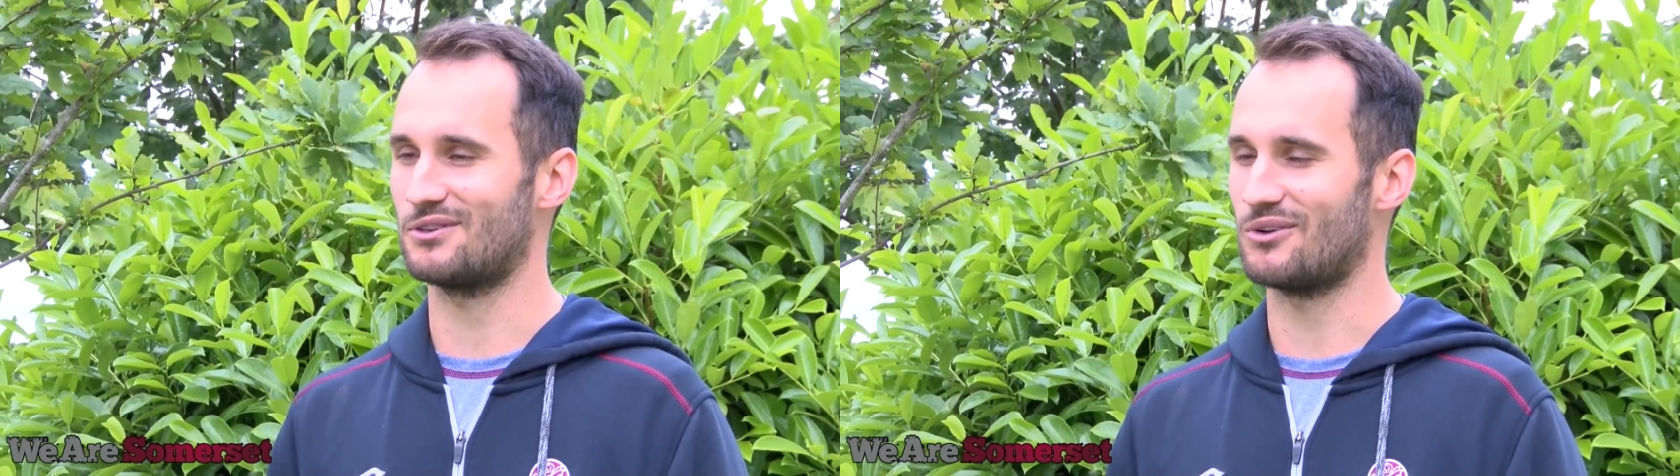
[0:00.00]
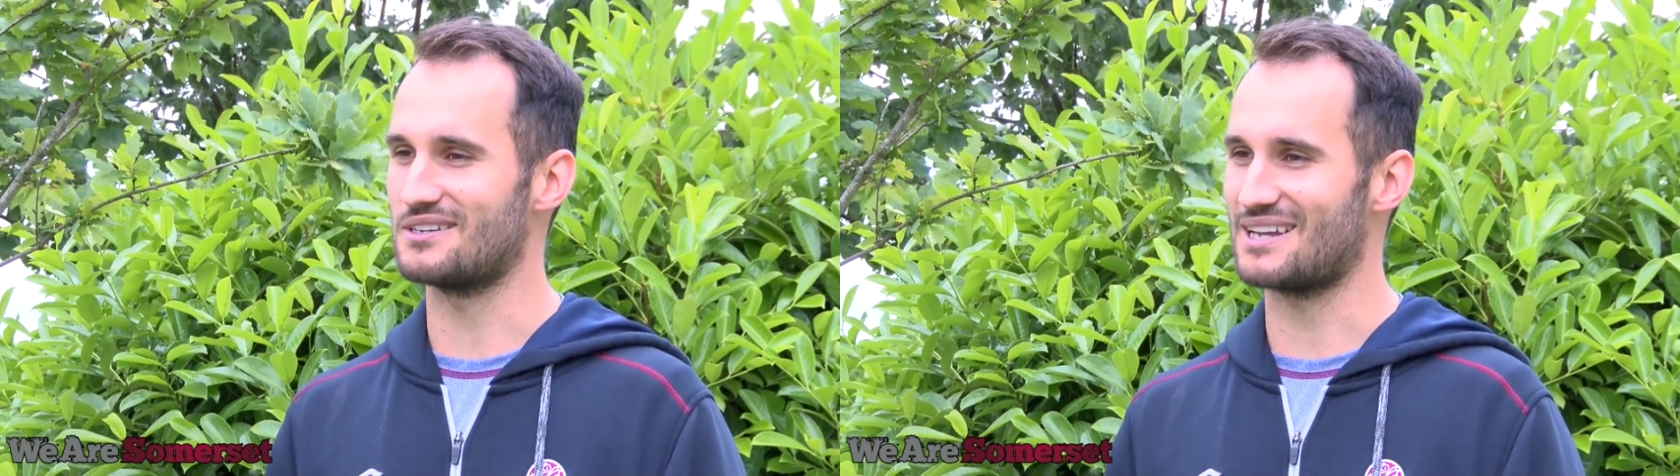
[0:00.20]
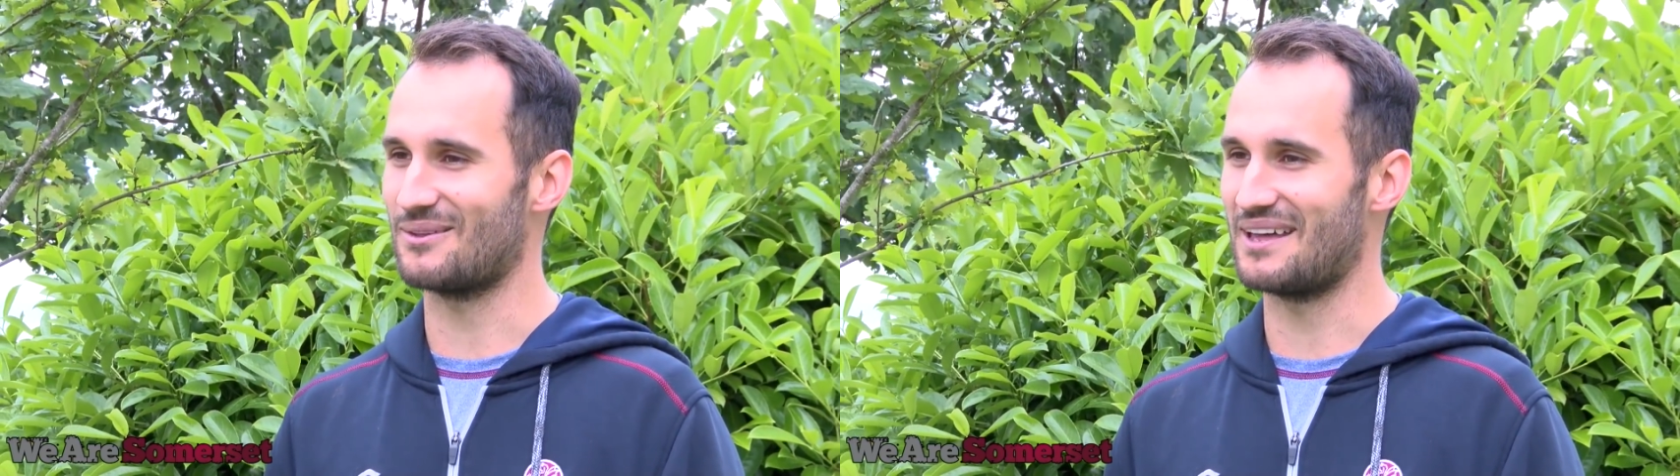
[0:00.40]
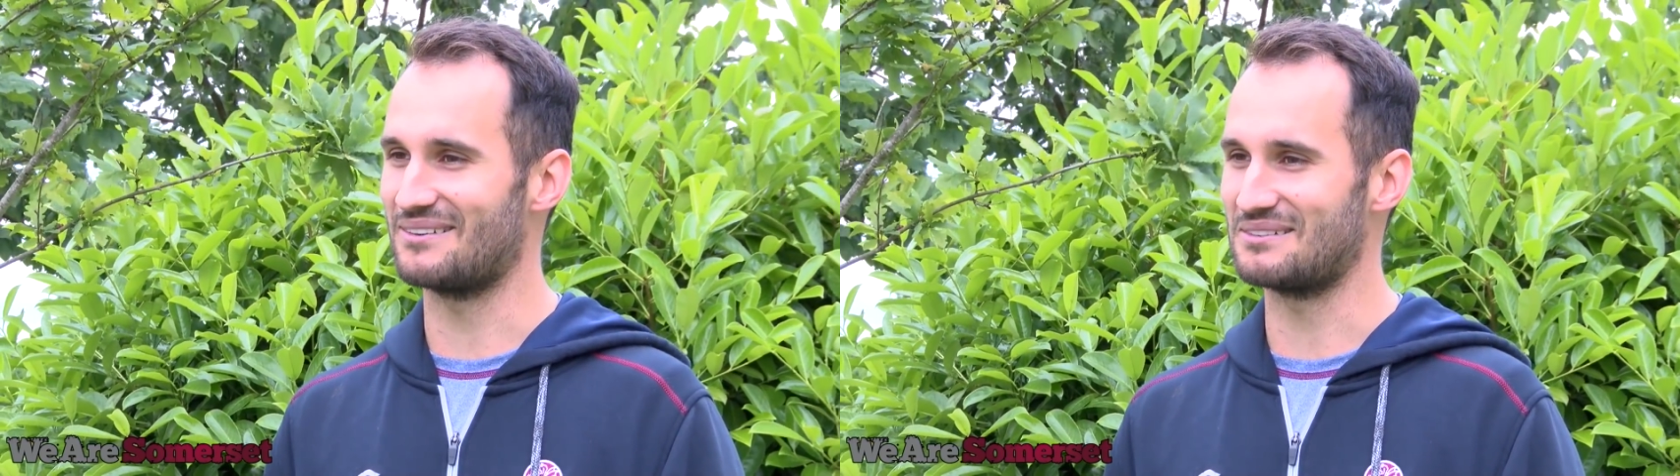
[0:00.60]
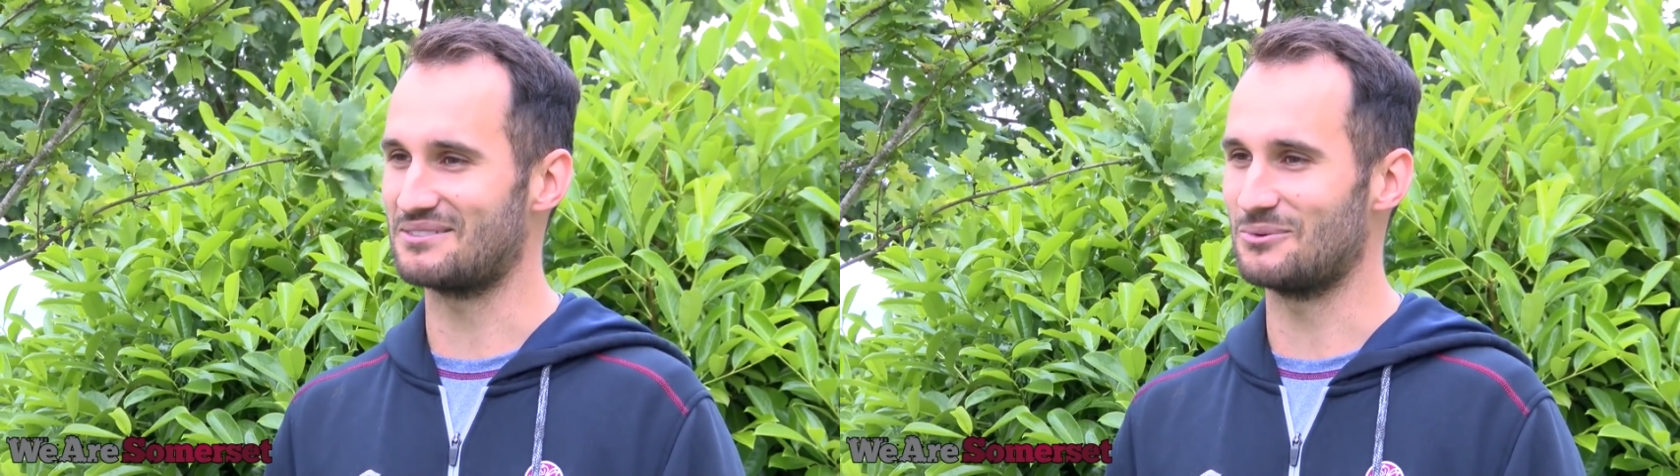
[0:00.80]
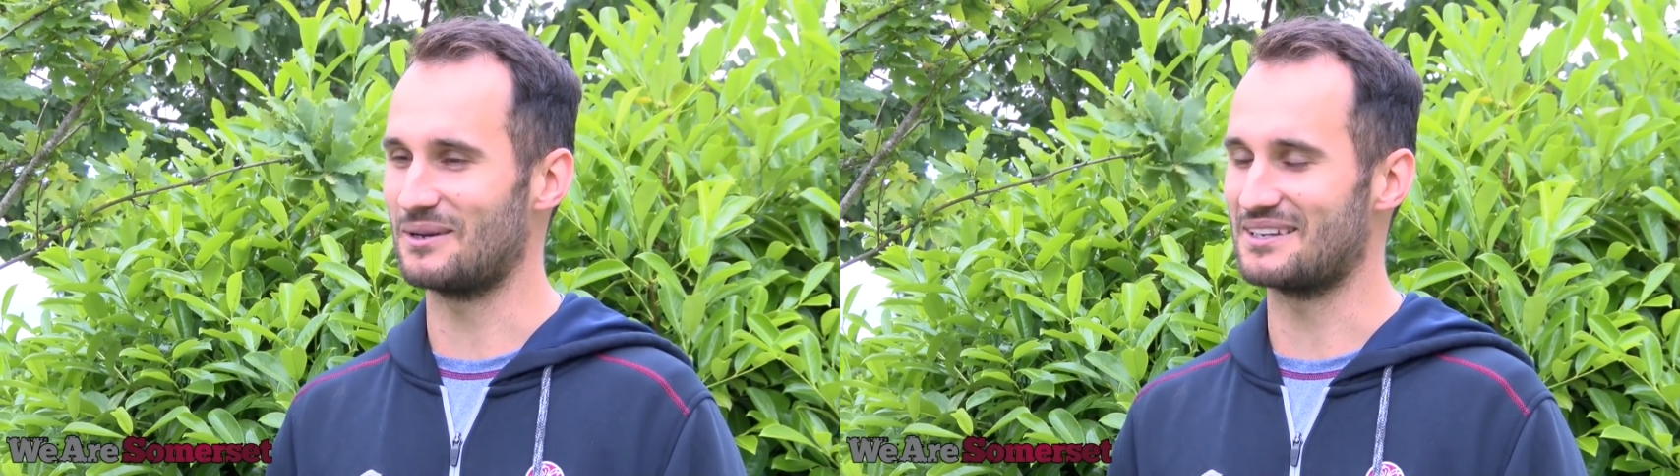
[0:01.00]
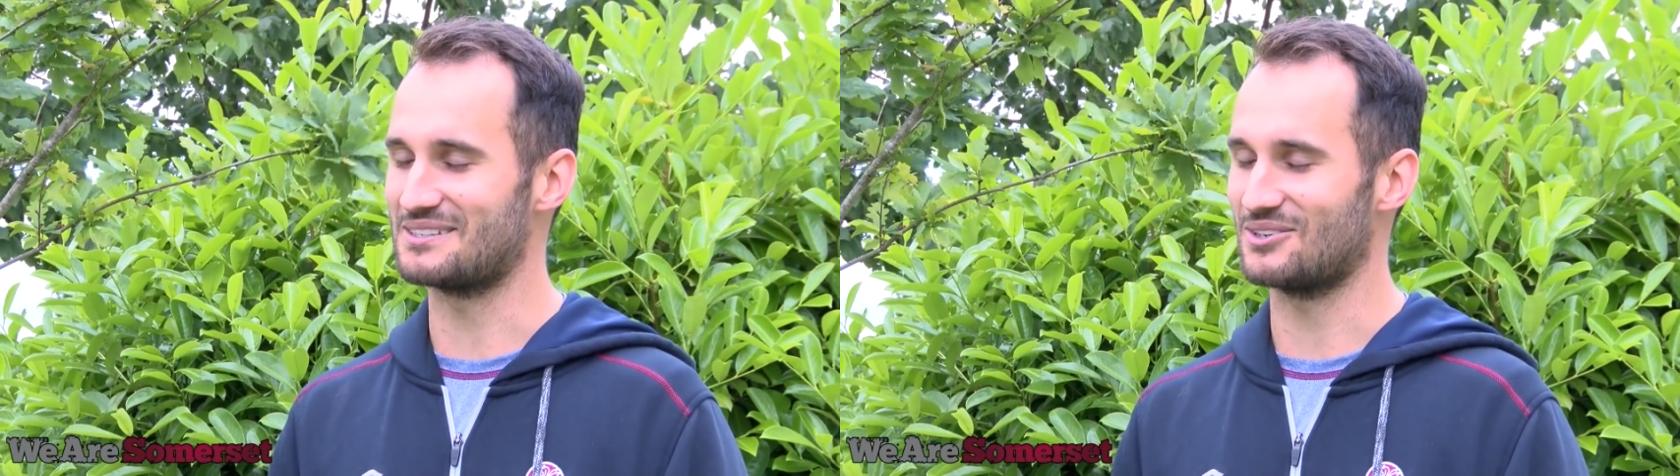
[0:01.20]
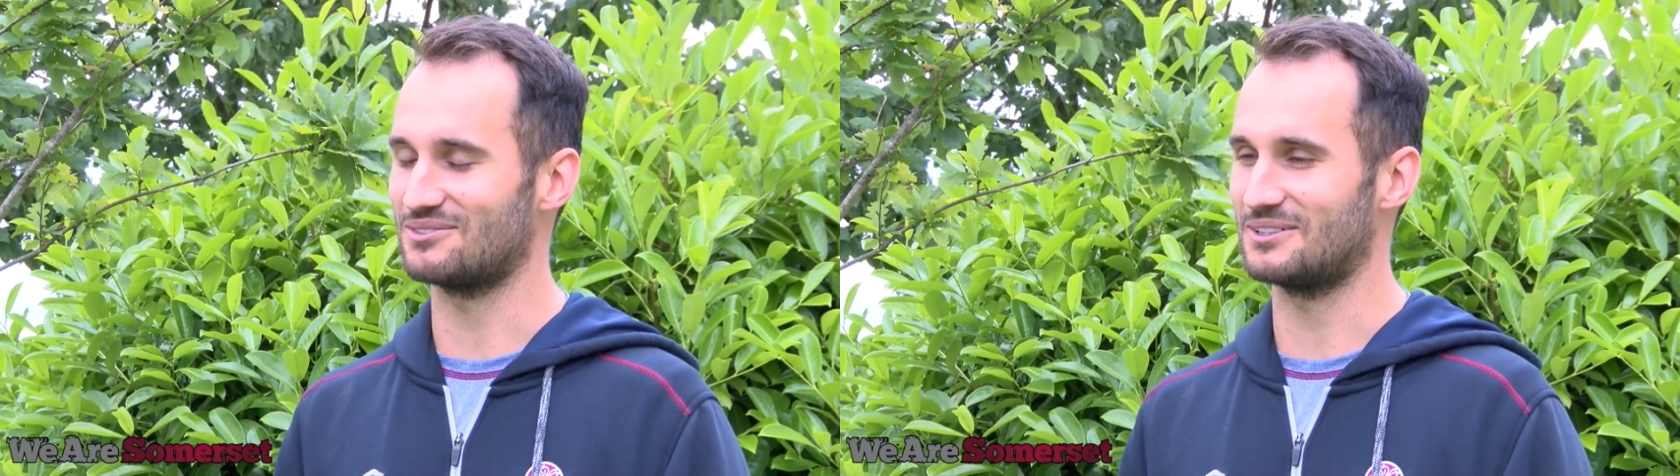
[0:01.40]
runs out there and a few
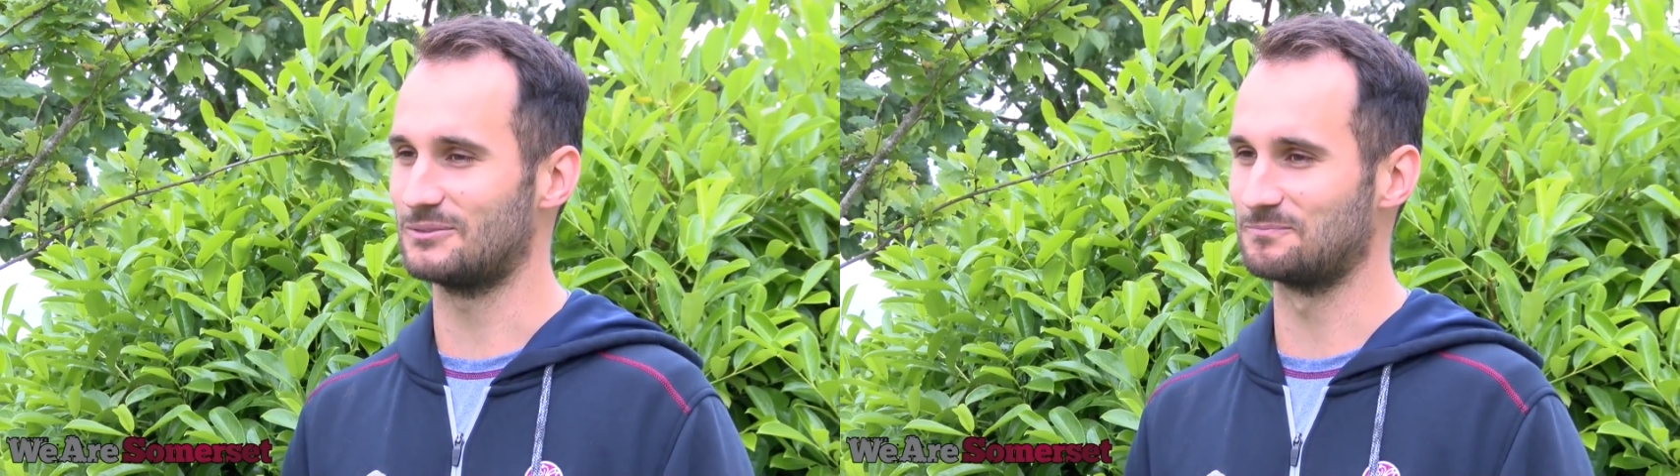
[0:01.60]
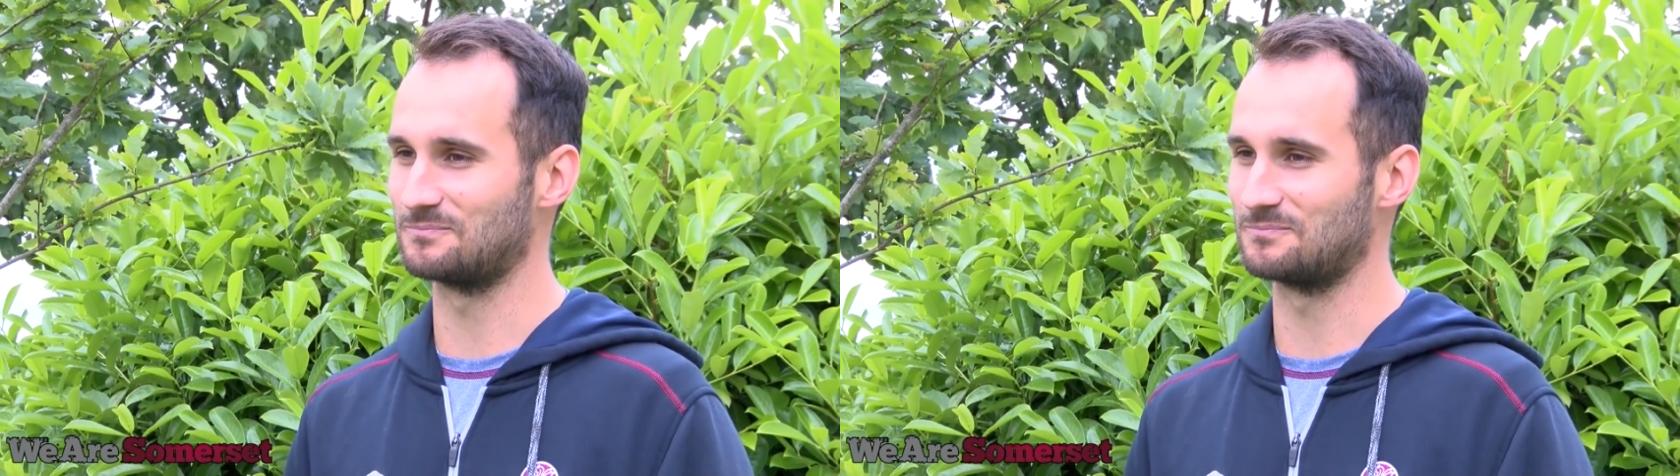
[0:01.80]
wickets so far.